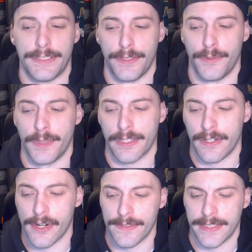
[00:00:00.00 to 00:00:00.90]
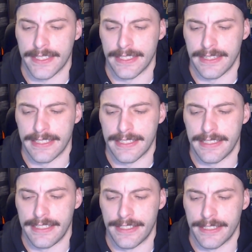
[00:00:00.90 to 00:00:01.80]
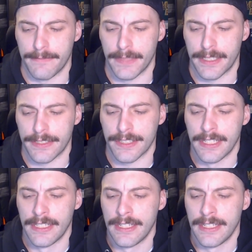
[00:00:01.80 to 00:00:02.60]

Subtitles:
do with Arvidsson this season, because